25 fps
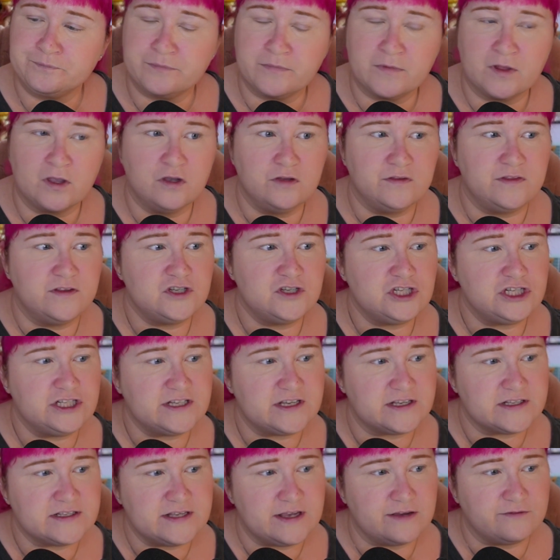She does
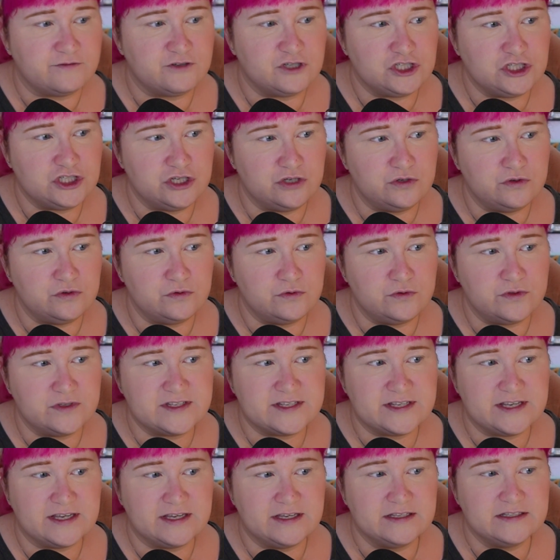have shoes,
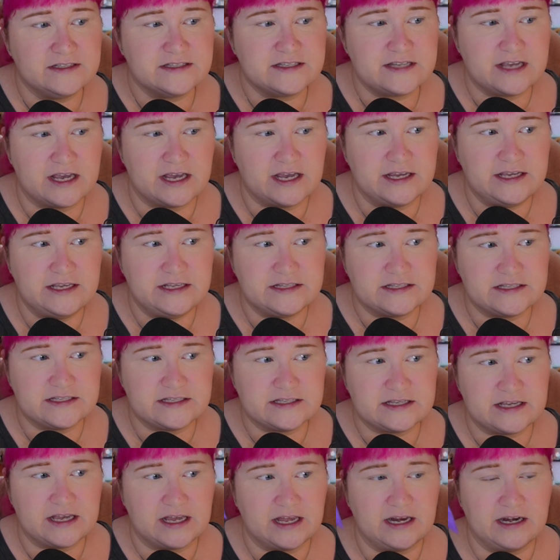tights,
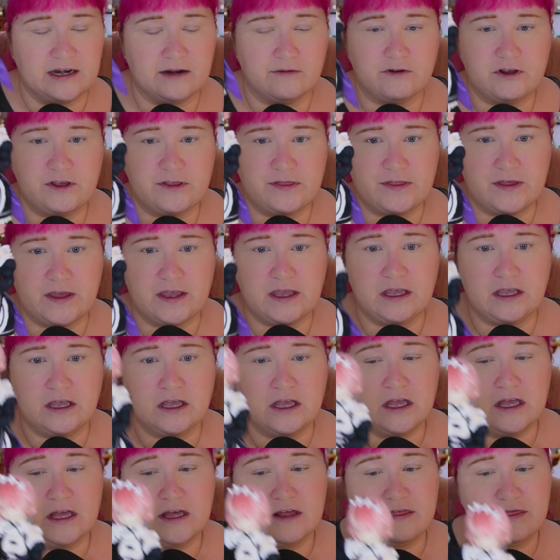and everything.
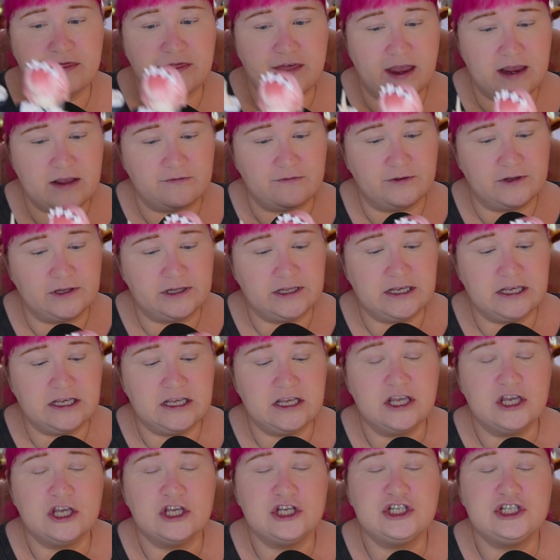Thankfully,
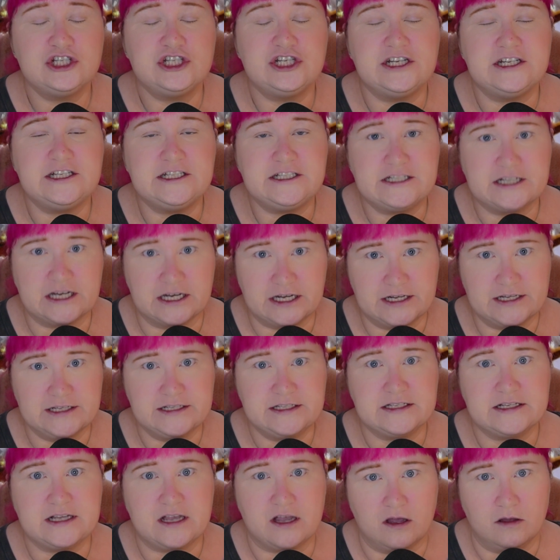she does
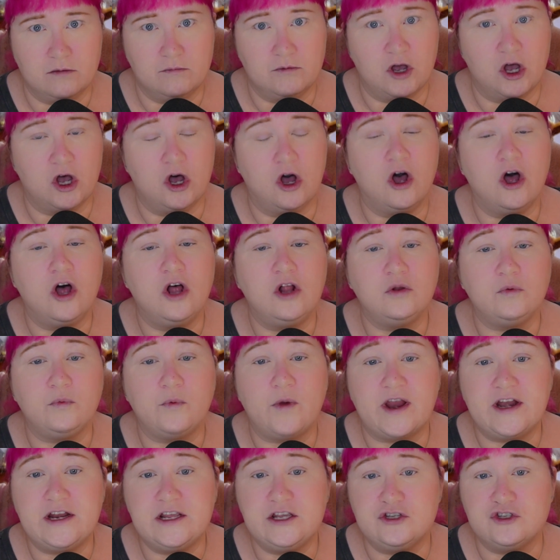come already
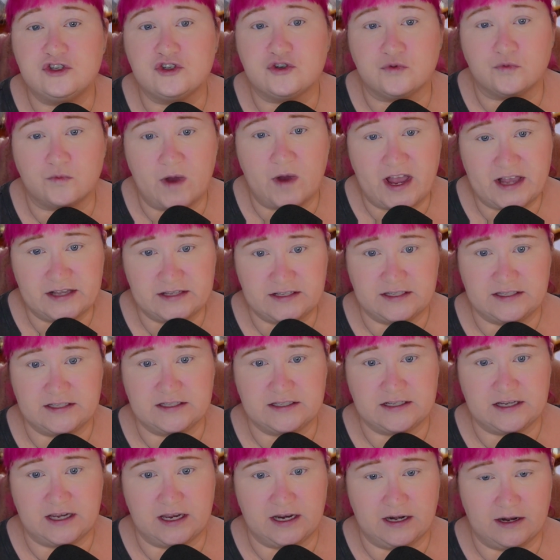dressed and
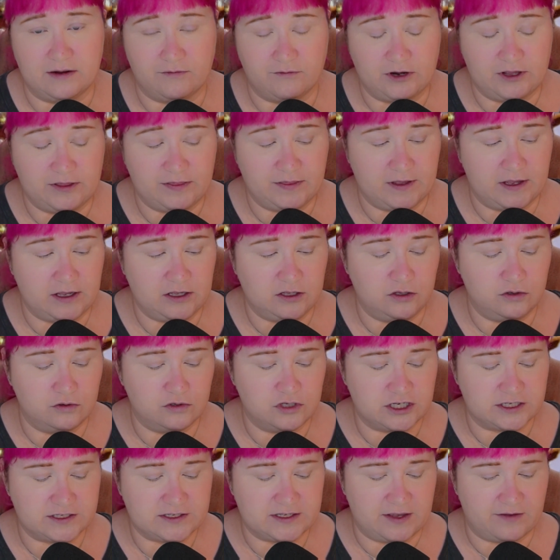everything. You just
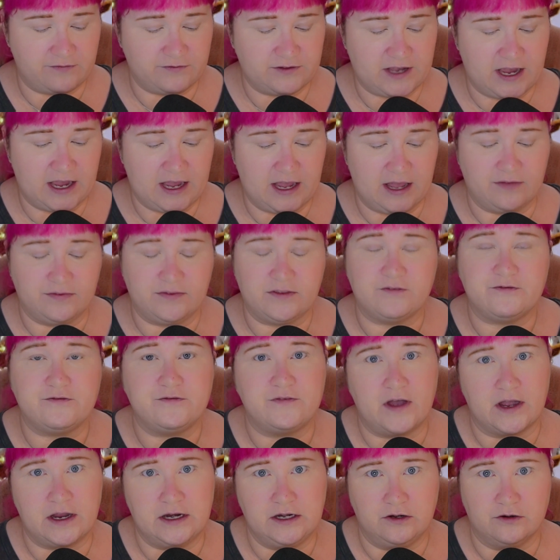have to add the
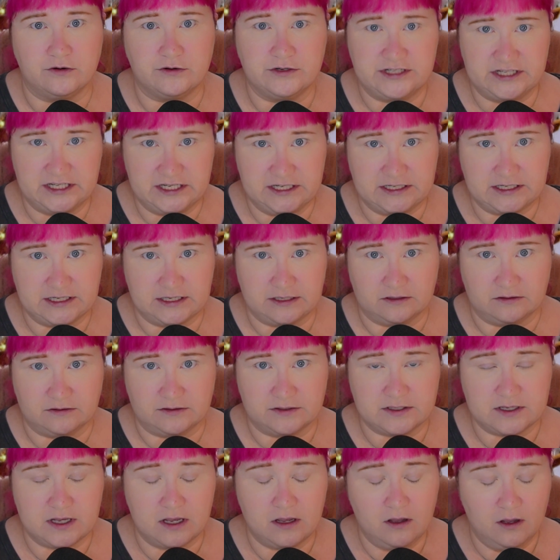finer details
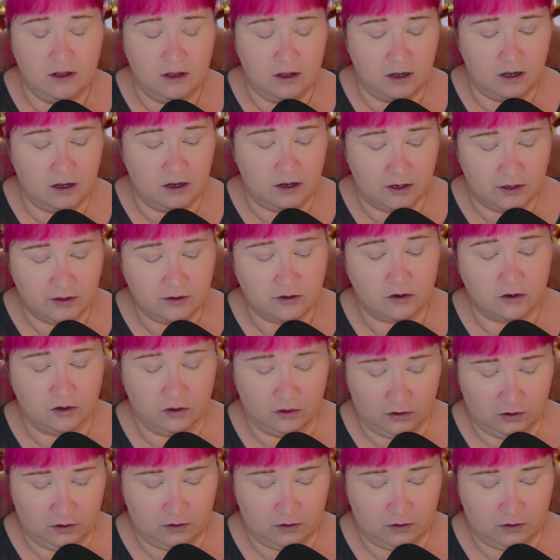on her.